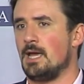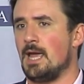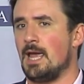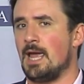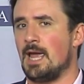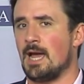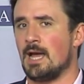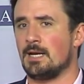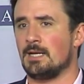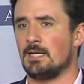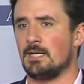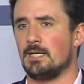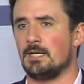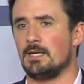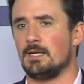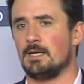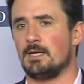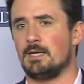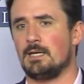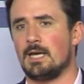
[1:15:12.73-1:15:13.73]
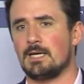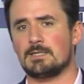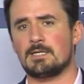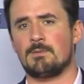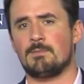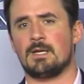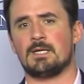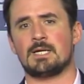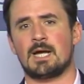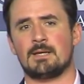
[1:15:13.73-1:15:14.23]
And guess how
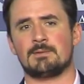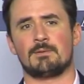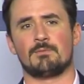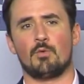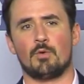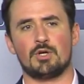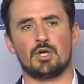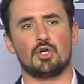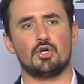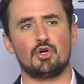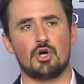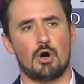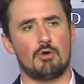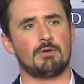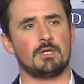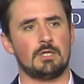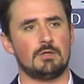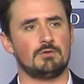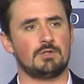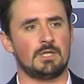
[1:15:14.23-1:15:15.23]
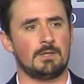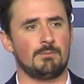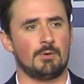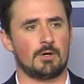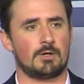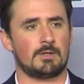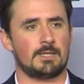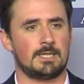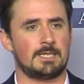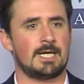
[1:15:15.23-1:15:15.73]
many times I'm going to go to UC
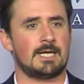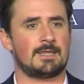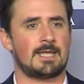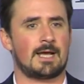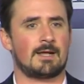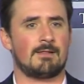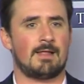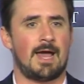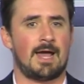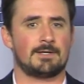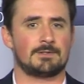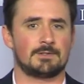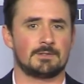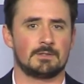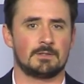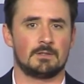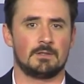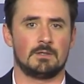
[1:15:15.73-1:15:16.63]
Berkeley to take that class?